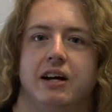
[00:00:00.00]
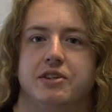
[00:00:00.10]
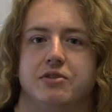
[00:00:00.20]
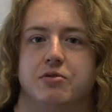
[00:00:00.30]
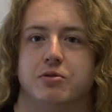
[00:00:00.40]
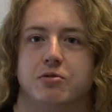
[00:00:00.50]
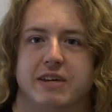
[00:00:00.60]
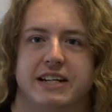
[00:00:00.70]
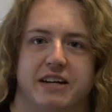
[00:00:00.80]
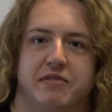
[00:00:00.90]
In true
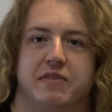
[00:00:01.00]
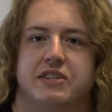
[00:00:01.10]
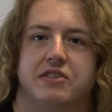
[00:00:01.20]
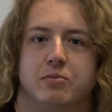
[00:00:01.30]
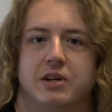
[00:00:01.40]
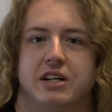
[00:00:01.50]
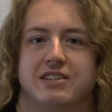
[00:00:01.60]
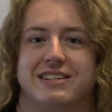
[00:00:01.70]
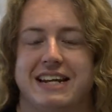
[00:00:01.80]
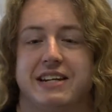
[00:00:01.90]
Redgate fashion, we
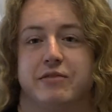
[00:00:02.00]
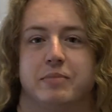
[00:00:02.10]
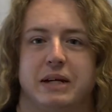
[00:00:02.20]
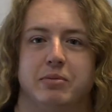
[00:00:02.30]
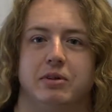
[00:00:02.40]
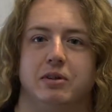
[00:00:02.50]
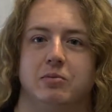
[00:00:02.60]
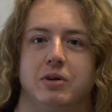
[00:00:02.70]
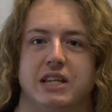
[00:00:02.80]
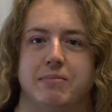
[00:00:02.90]
asked 10 different people
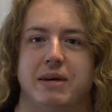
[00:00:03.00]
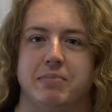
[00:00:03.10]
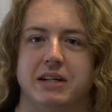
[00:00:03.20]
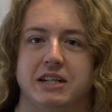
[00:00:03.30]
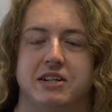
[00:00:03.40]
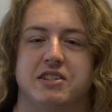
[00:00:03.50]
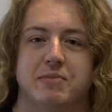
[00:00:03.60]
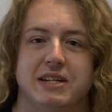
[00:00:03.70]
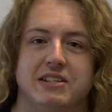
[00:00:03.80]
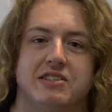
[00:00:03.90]
what they meant by
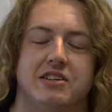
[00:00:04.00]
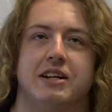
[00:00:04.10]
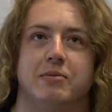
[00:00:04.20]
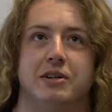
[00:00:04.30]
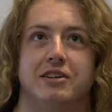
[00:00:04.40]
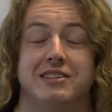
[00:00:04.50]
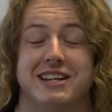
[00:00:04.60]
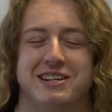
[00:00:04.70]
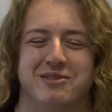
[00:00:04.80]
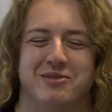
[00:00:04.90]
customer insight, and we got
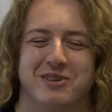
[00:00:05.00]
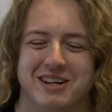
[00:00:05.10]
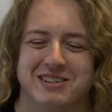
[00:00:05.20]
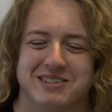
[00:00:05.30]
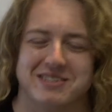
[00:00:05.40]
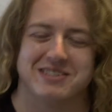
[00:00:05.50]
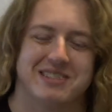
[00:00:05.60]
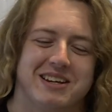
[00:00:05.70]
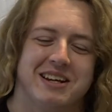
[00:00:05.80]
10 different answers.